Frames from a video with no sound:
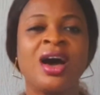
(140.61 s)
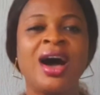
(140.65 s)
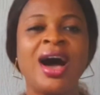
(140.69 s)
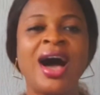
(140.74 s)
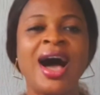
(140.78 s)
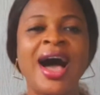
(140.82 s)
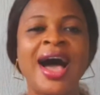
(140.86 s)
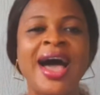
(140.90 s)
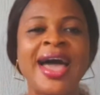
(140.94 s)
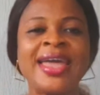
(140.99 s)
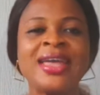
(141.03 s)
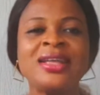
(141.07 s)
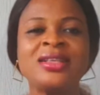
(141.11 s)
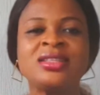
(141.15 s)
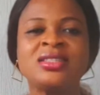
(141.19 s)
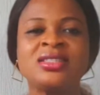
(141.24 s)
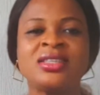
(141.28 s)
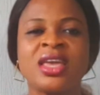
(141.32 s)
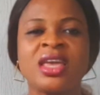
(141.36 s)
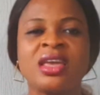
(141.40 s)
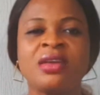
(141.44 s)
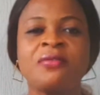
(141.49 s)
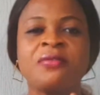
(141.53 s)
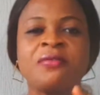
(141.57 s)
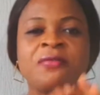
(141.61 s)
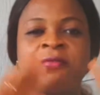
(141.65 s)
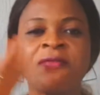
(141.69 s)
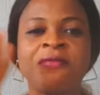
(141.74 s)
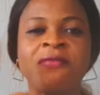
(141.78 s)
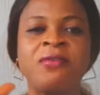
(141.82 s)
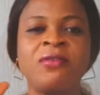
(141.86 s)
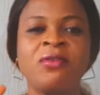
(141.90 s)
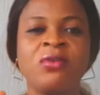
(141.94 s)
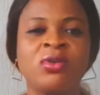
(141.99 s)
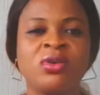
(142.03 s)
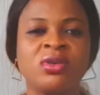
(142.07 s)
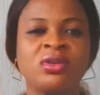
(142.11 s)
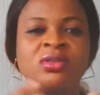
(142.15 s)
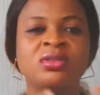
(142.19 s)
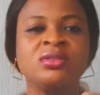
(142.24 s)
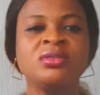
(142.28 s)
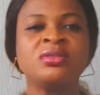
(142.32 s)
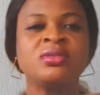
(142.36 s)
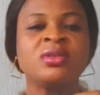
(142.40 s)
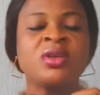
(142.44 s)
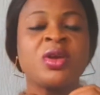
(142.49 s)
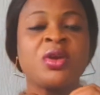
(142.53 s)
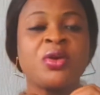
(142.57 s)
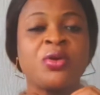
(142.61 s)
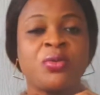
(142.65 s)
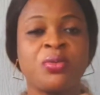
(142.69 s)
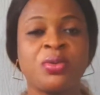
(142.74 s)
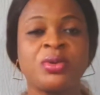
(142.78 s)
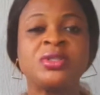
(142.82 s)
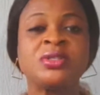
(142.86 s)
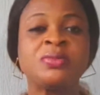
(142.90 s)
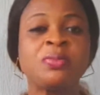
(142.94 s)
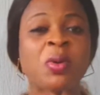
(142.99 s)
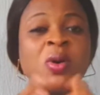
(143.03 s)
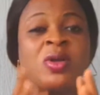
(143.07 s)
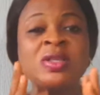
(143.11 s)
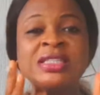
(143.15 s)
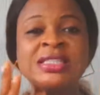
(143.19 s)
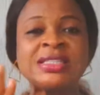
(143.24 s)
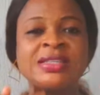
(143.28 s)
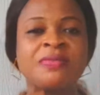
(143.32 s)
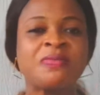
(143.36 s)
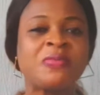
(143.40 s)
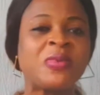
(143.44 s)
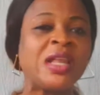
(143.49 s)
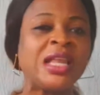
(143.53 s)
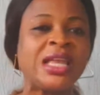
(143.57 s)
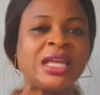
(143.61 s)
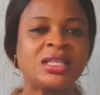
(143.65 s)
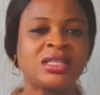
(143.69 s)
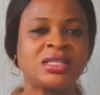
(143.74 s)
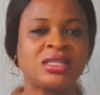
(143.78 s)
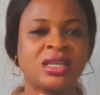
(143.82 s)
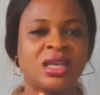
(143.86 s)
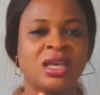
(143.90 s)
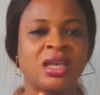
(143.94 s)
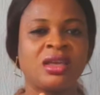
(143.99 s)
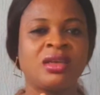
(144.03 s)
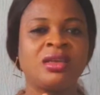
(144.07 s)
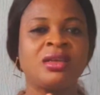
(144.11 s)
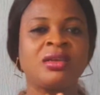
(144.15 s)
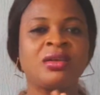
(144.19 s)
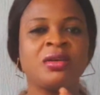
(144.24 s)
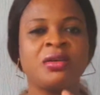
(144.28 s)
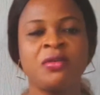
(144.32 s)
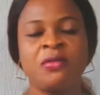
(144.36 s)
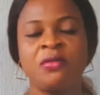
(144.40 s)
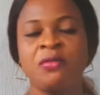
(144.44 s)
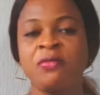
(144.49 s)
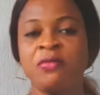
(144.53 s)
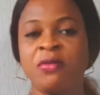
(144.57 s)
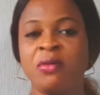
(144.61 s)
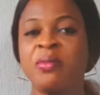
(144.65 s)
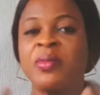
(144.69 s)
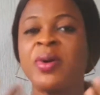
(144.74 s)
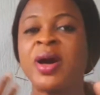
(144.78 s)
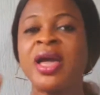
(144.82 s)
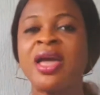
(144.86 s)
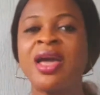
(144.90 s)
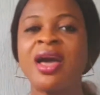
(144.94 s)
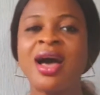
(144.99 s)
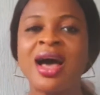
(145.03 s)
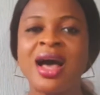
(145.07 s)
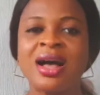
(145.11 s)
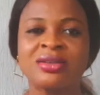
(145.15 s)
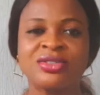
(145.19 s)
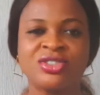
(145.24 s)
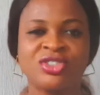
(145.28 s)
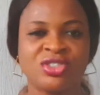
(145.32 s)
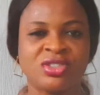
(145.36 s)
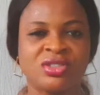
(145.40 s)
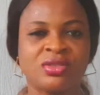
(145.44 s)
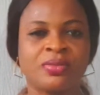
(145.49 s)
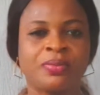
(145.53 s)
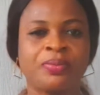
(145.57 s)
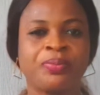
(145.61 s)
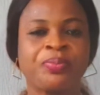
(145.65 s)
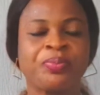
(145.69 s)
I take full responsibility for my action.